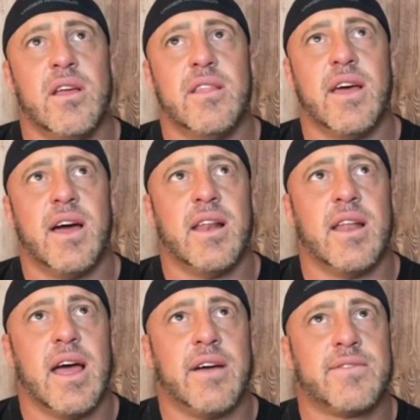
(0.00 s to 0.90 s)
that
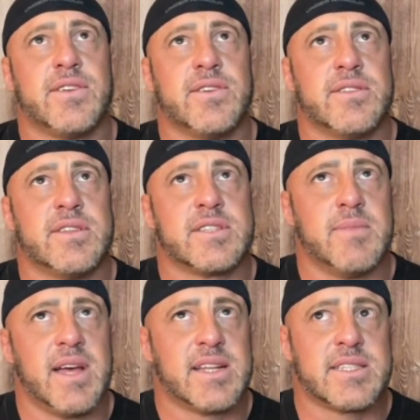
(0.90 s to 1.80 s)
after this
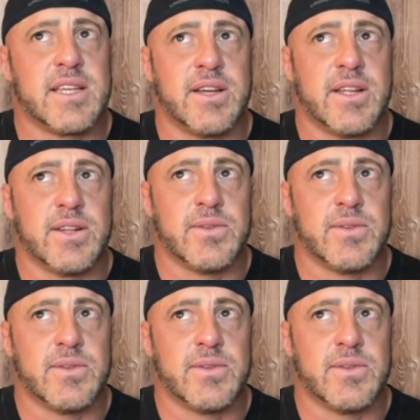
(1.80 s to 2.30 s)
match that